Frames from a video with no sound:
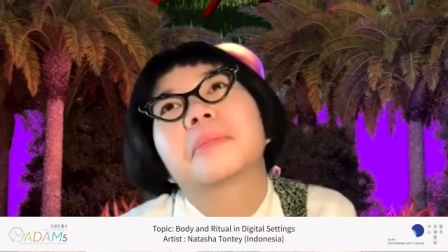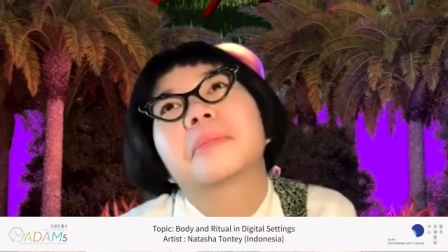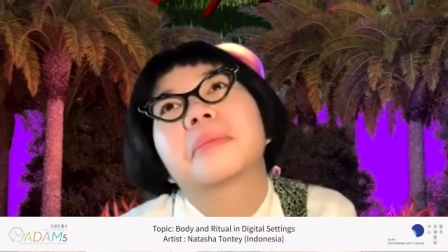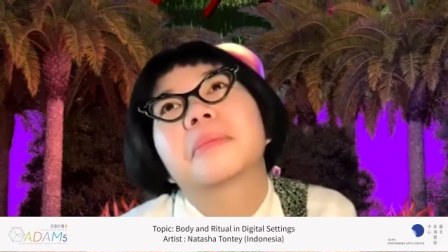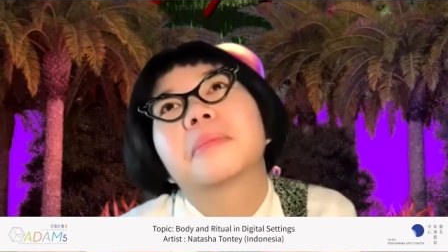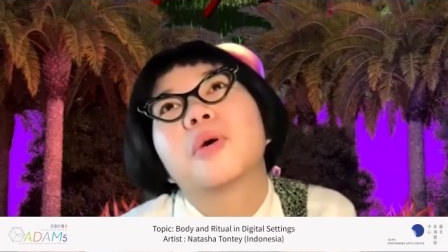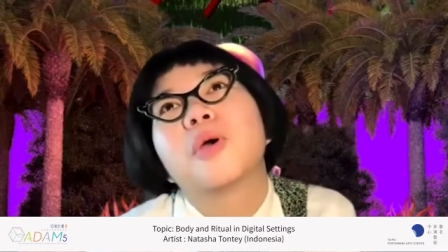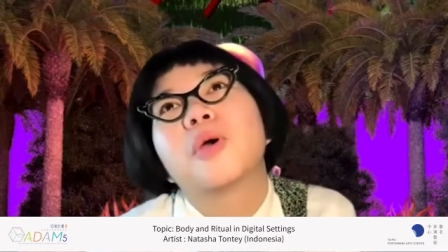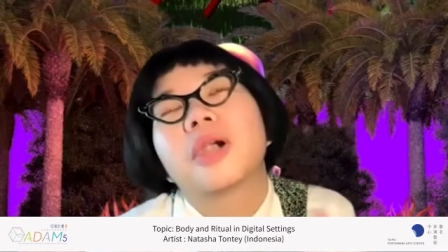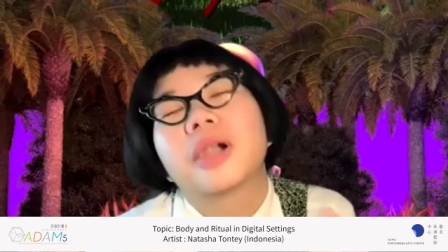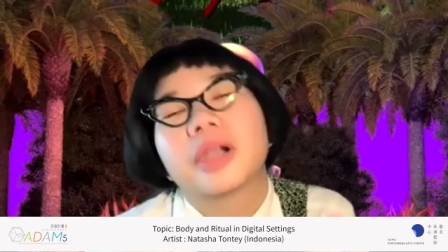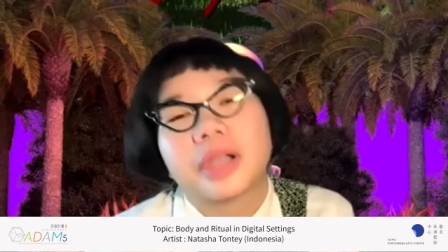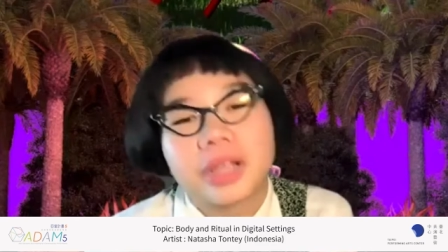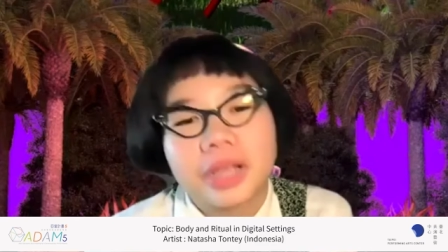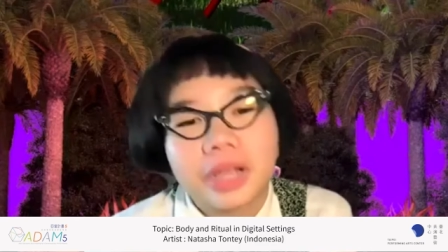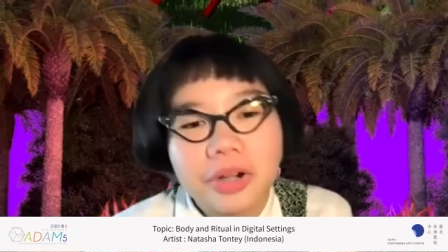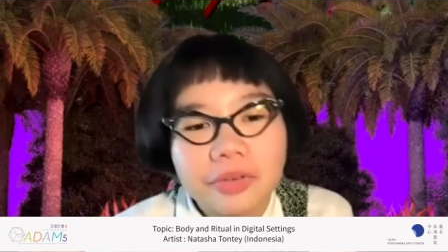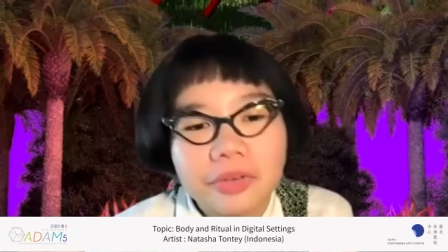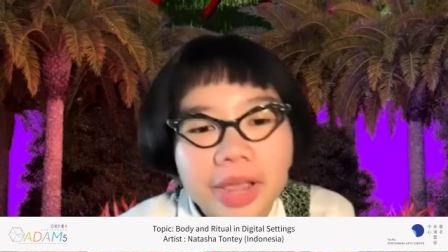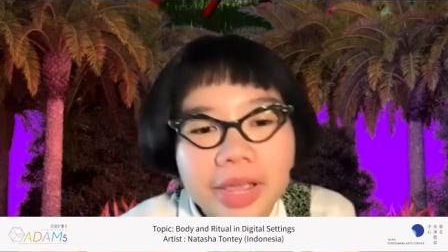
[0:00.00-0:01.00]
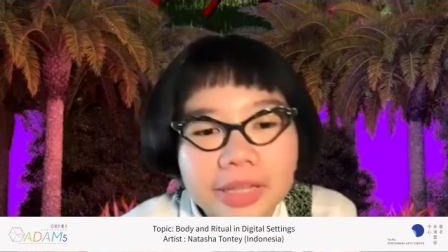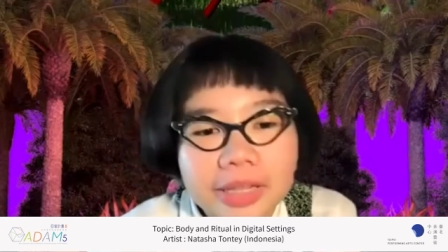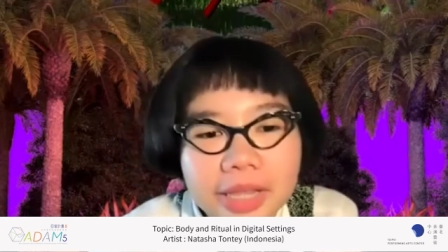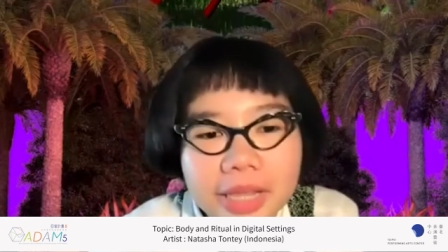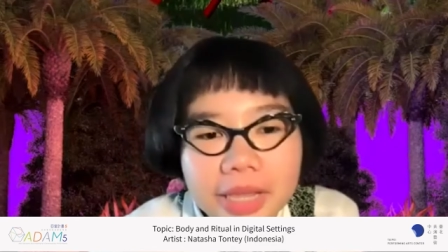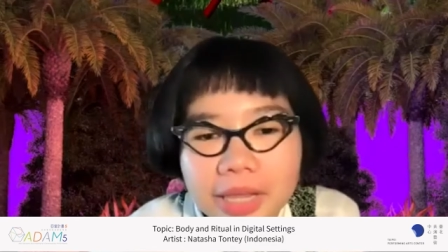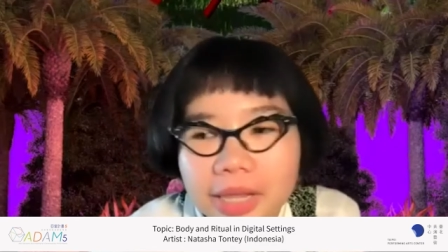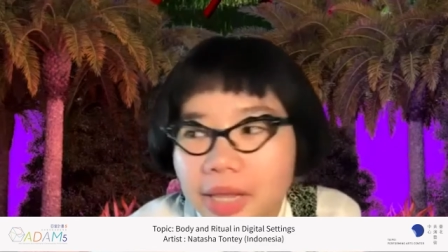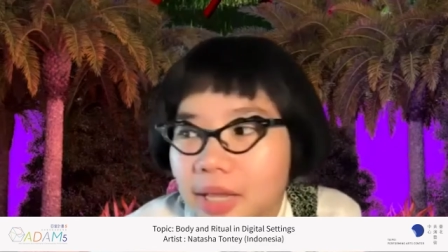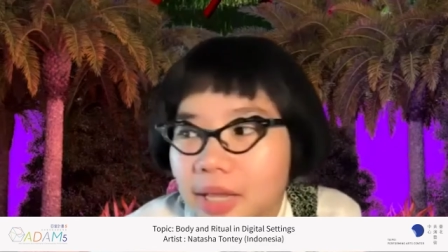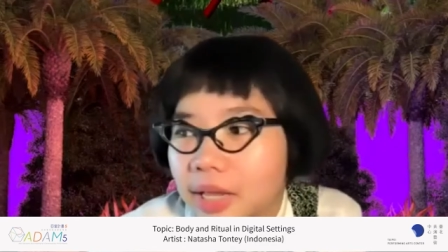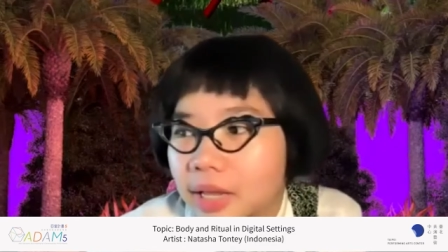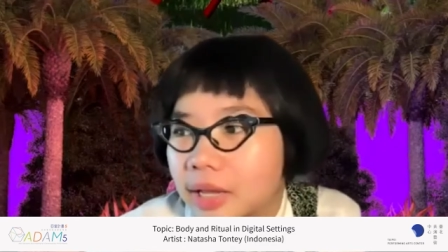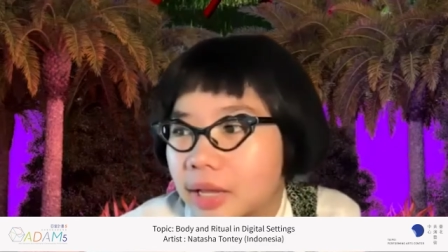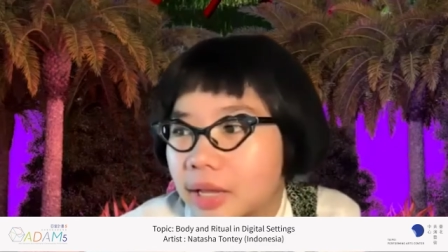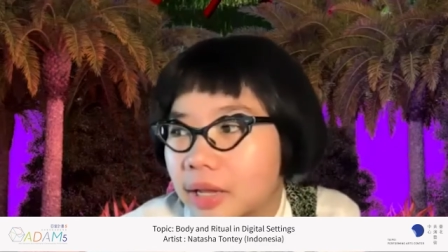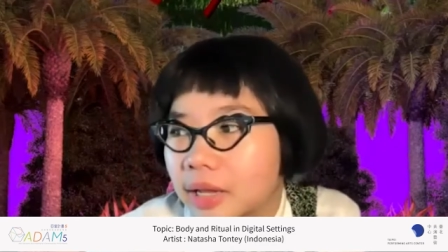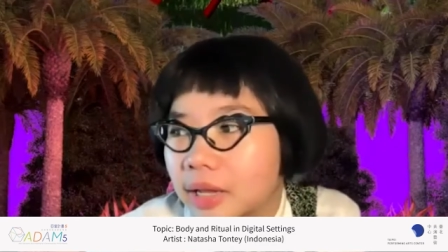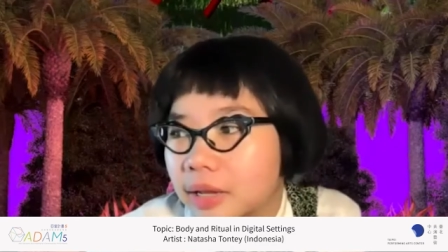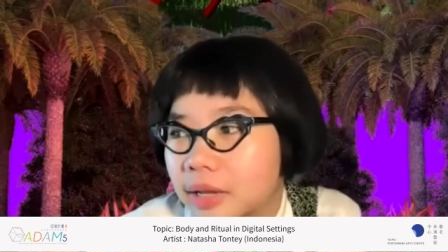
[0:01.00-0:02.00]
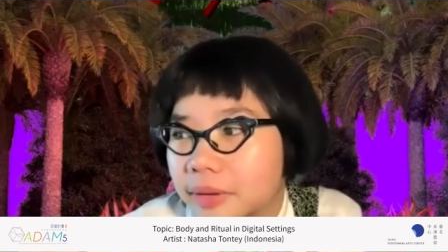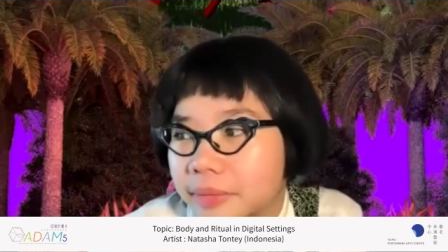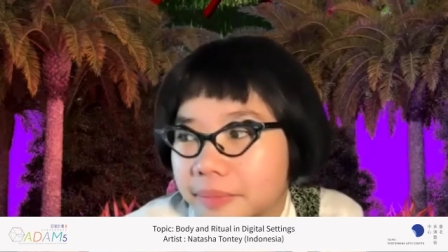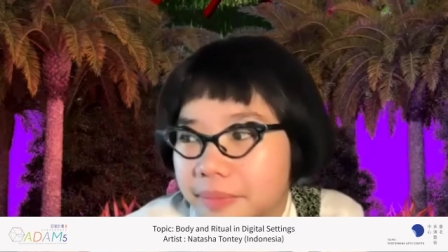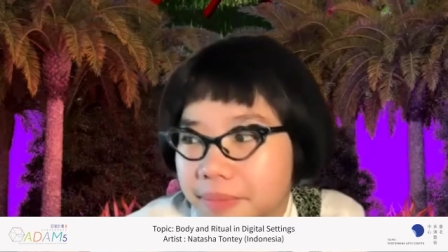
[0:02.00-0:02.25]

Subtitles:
more creating a